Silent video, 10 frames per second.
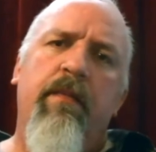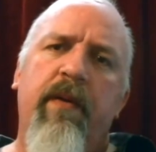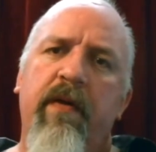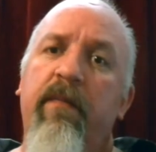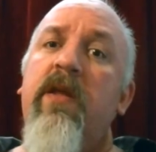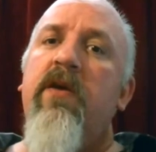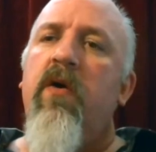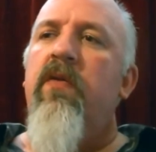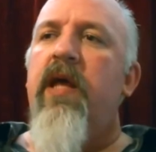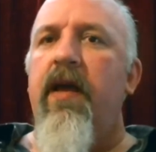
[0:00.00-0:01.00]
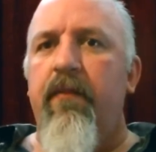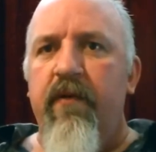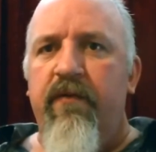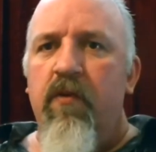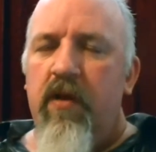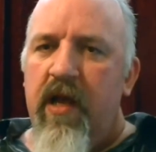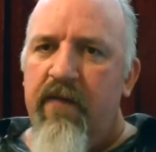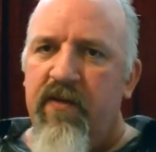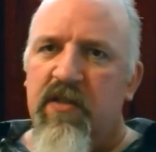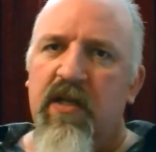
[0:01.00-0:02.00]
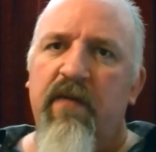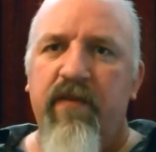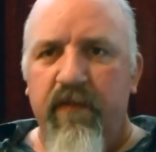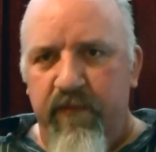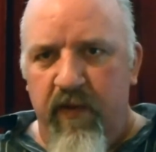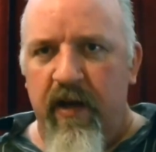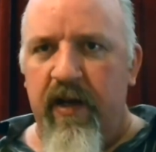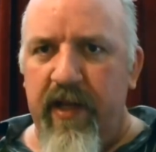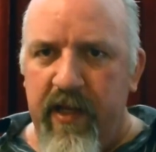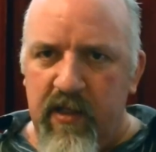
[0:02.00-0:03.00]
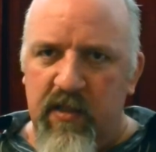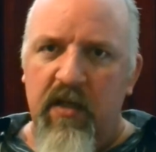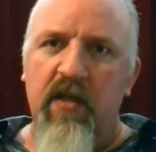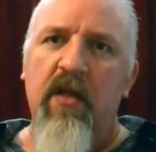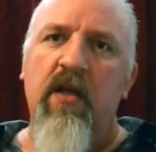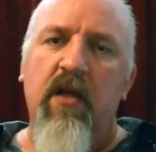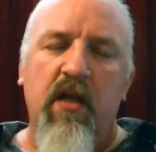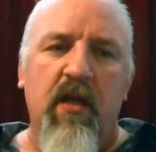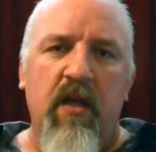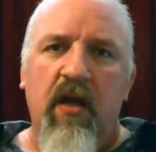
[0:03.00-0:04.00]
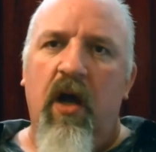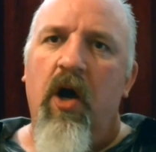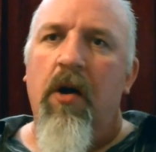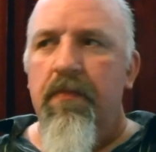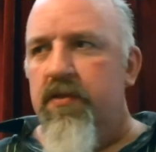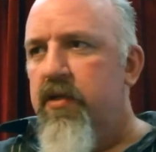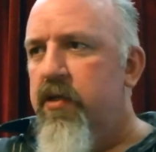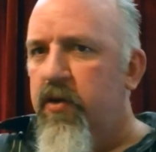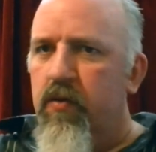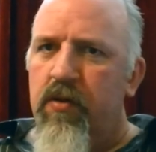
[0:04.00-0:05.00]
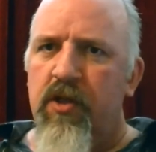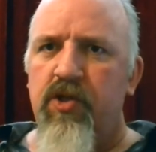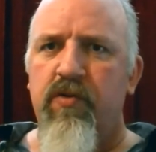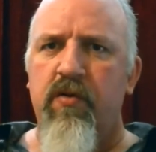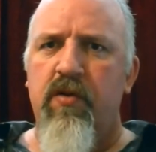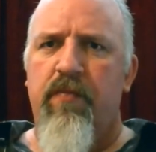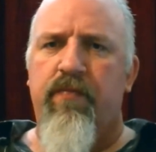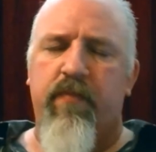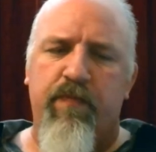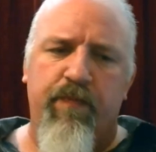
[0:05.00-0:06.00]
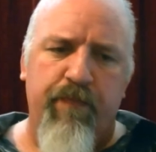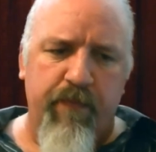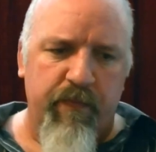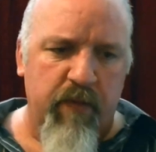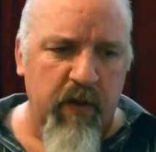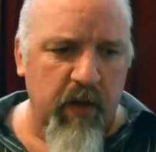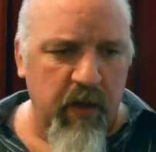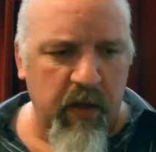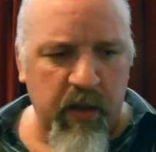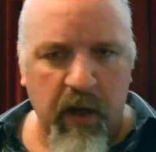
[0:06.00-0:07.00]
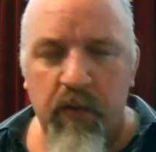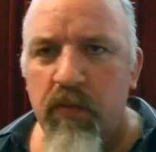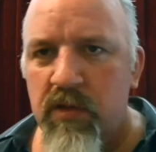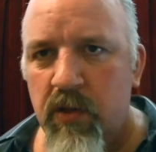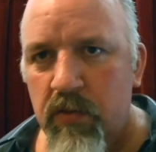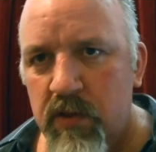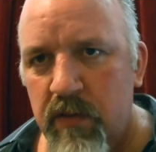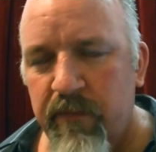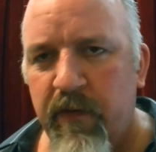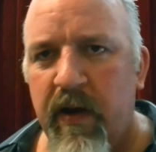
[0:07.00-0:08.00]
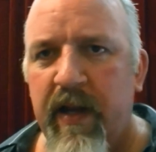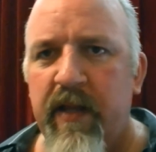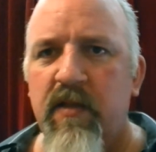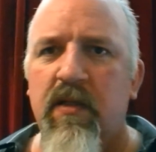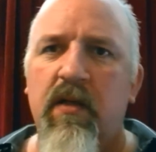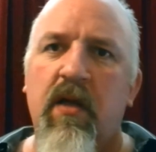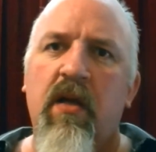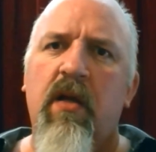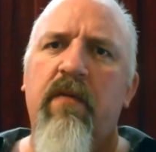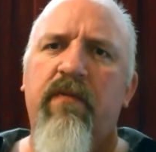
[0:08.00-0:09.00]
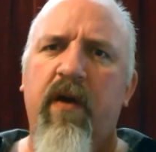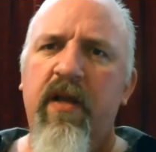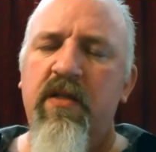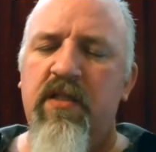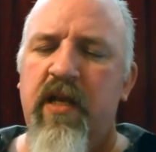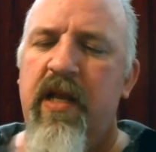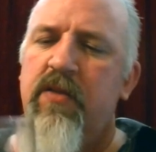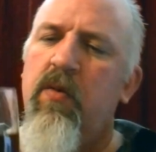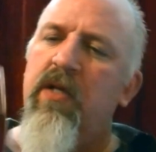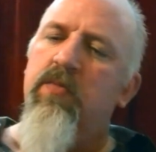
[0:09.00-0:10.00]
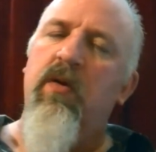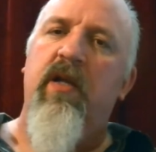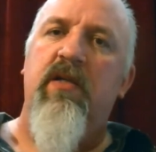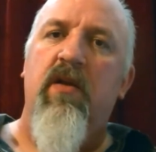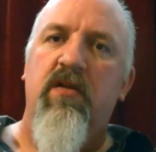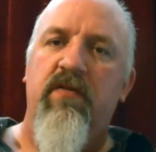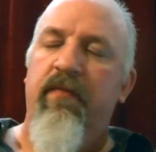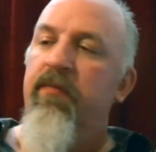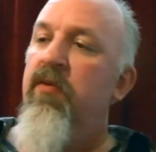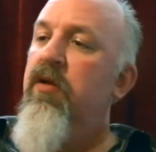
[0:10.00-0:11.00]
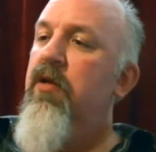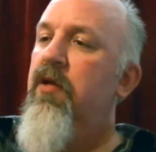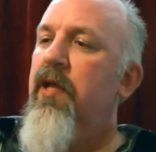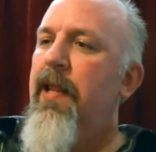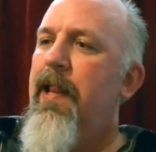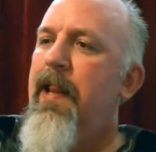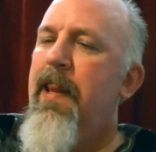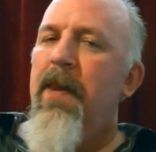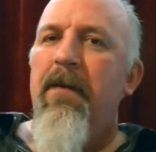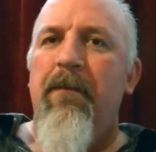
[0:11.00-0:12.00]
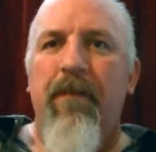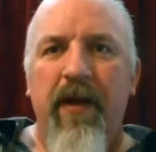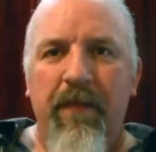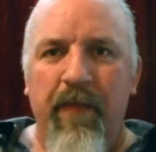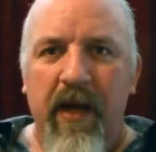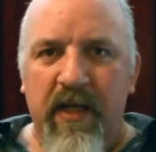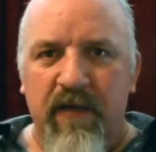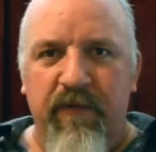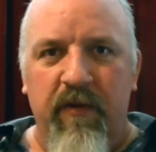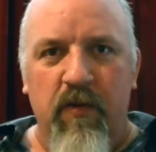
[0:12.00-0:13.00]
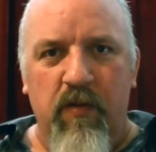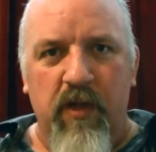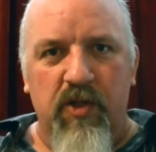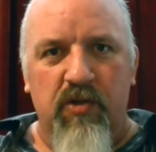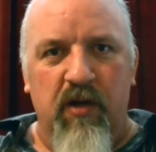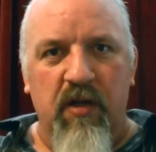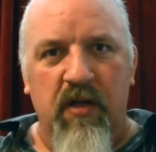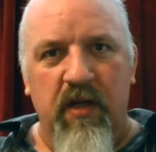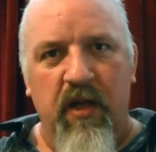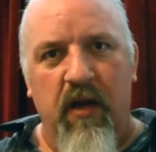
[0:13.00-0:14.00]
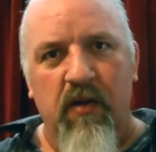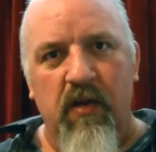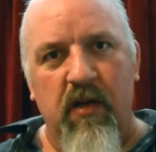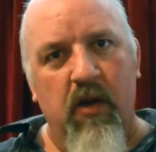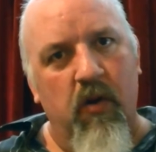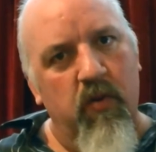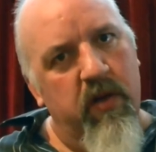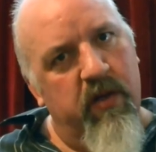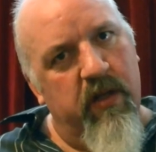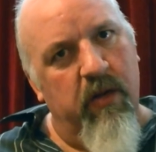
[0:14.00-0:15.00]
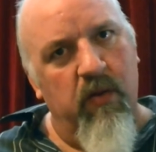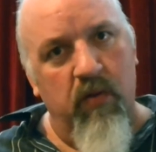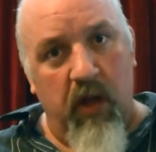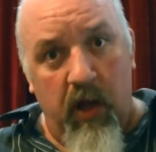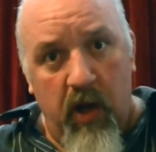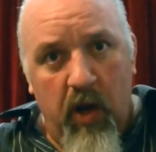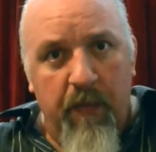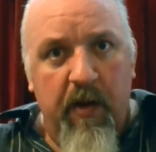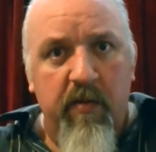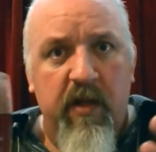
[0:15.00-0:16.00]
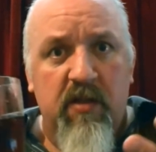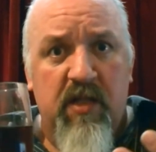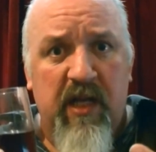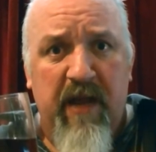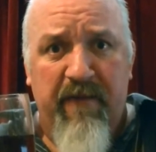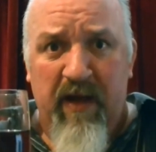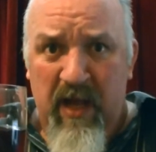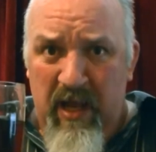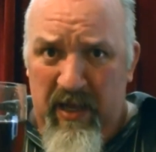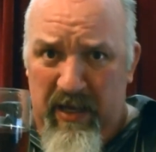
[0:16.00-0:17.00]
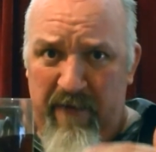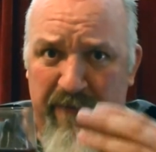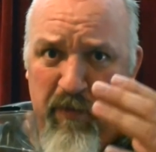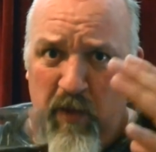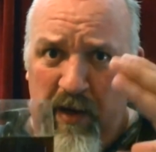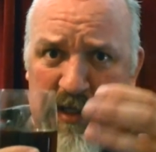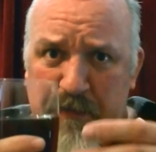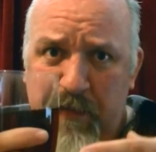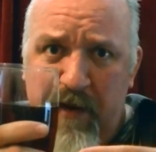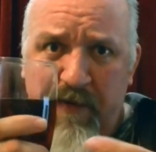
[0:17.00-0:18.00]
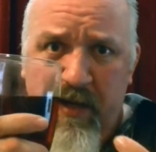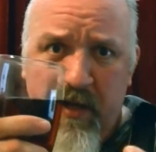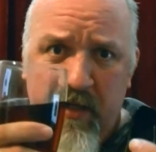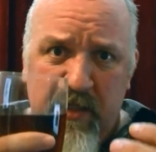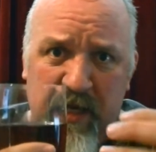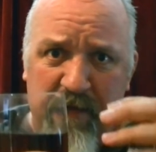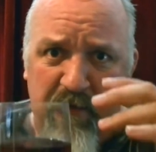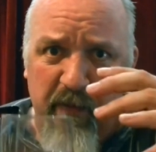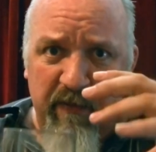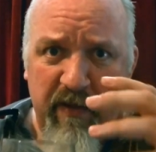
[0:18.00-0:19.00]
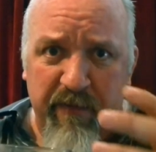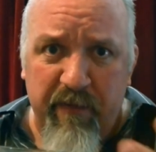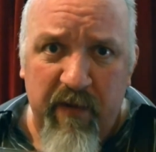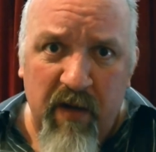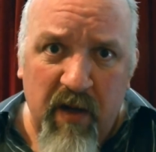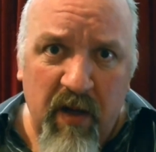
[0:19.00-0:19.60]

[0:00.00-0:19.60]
But when you got that with all the other stuff and the violins and the harps and the orchestra and the, uh, you know, all sorts and violins and violins, that twice, well, there's lots of them. But it makes for an orchestra, you know, all the, they're all harmonious together. Everyone is marrying together with different